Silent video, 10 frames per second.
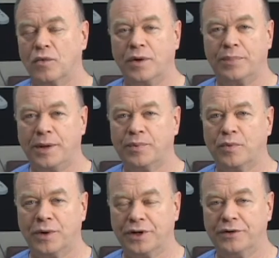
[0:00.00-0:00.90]
what
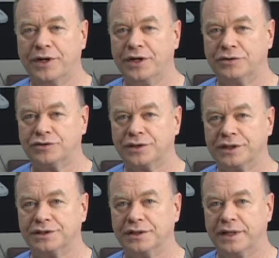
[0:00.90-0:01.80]
people were doing
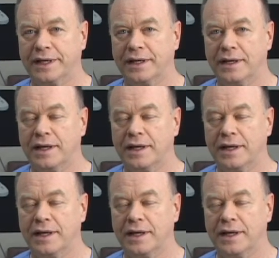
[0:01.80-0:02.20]
nutritionally.